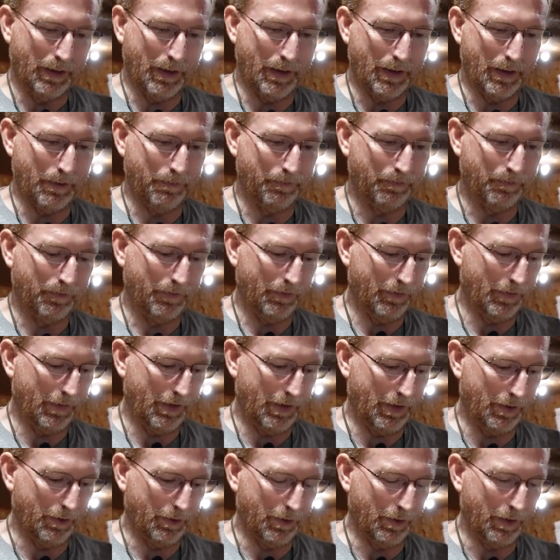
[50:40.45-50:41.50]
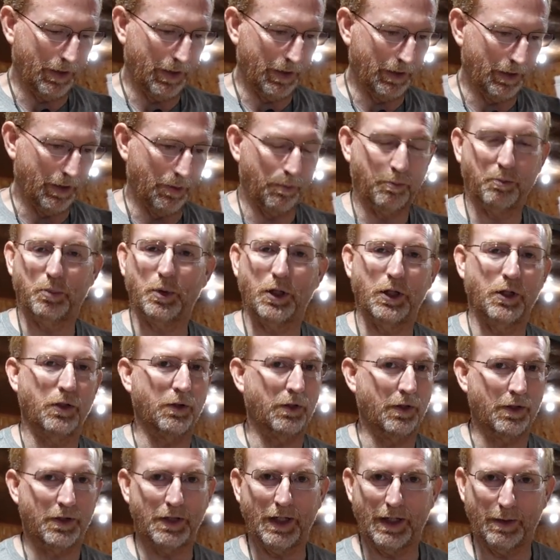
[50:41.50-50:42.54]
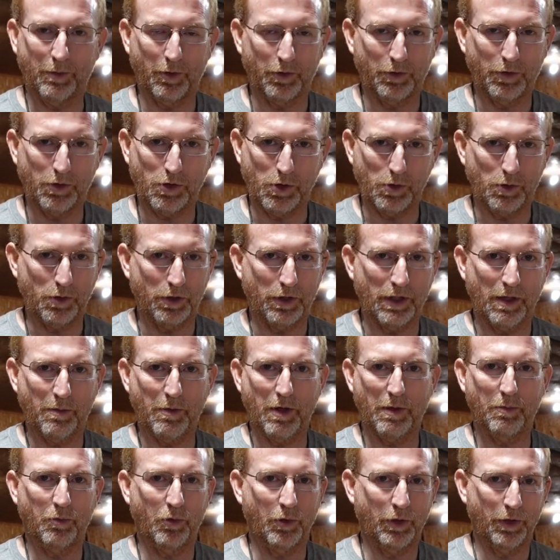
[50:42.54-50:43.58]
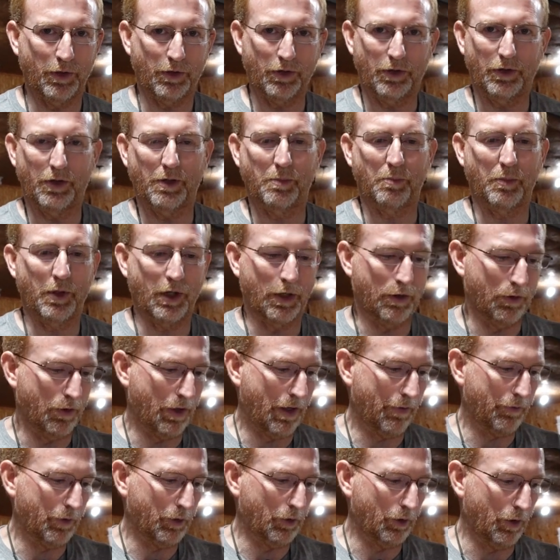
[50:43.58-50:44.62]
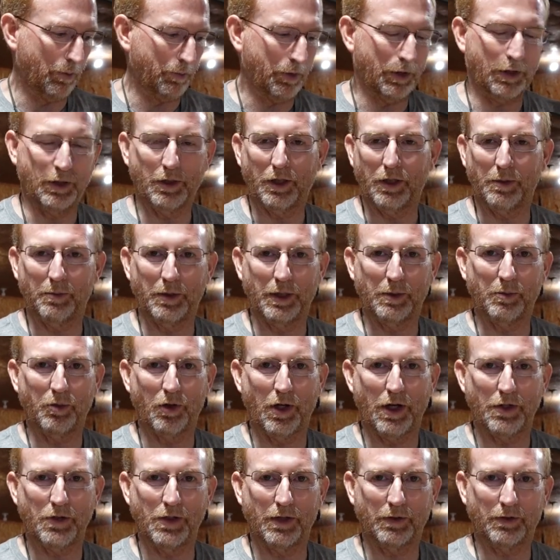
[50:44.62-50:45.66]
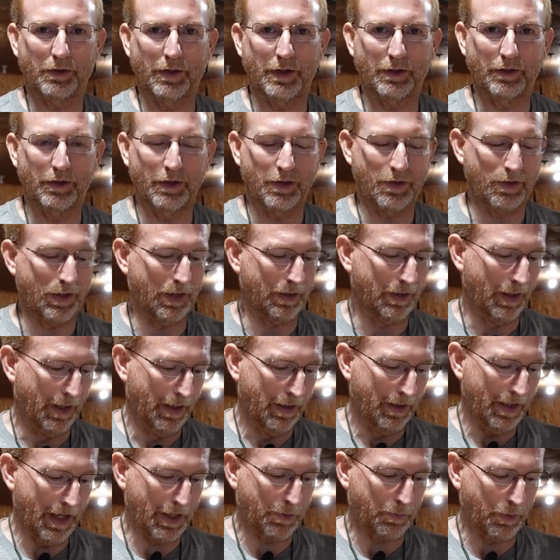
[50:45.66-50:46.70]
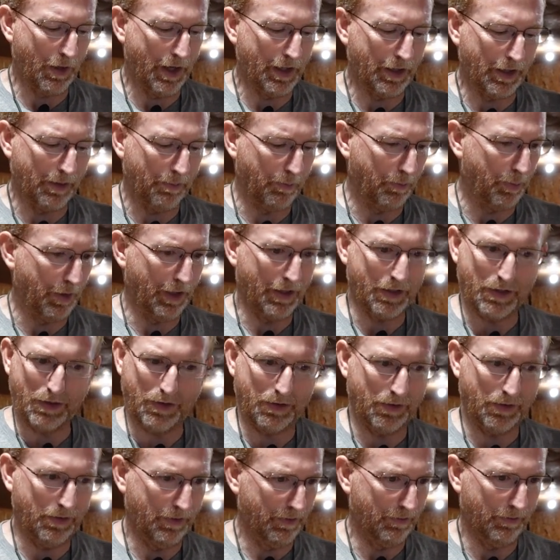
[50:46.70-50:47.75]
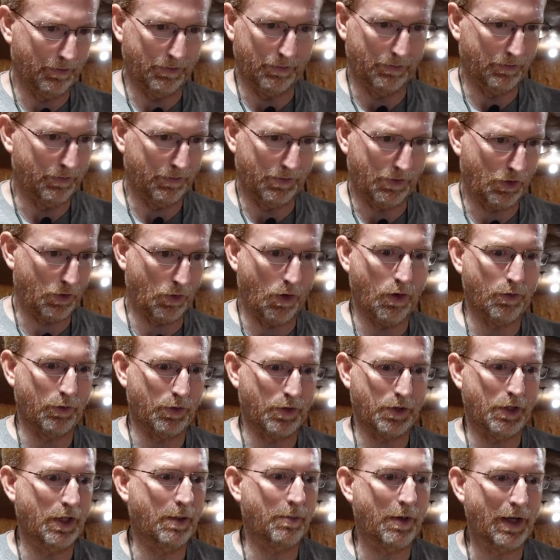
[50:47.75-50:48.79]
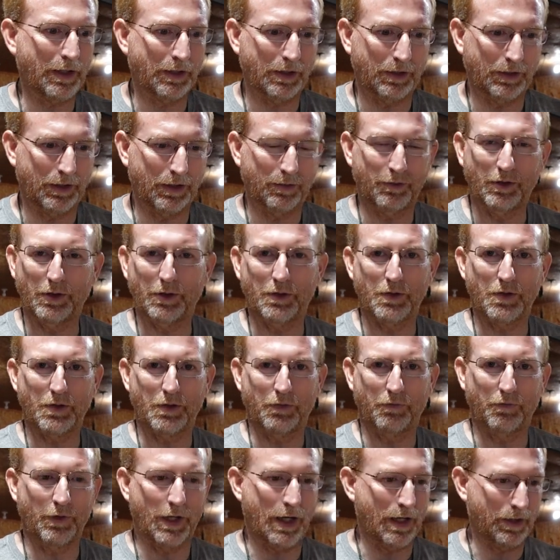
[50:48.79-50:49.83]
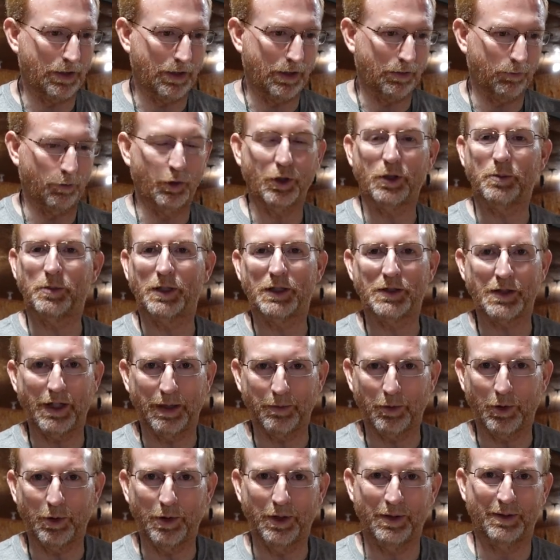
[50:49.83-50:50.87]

Um, you know, and the bigger the table that you can come up with, the better off you're going to be on a big project like this. That, that's probably the best strongest tip I can give you is find a really big table